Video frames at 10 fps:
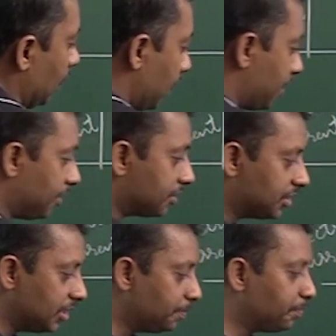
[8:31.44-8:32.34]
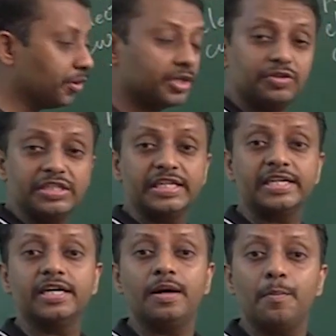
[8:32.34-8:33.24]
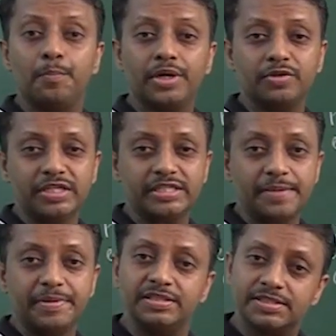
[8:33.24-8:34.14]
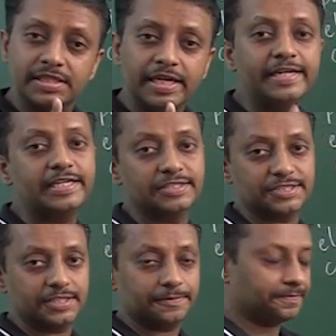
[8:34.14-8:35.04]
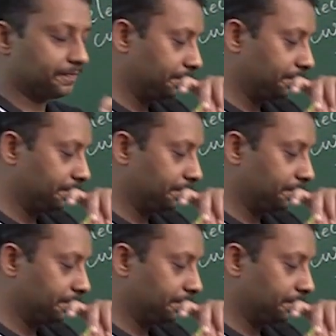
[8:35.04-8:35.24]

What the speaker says: Energy per unit area per unit time is intensity.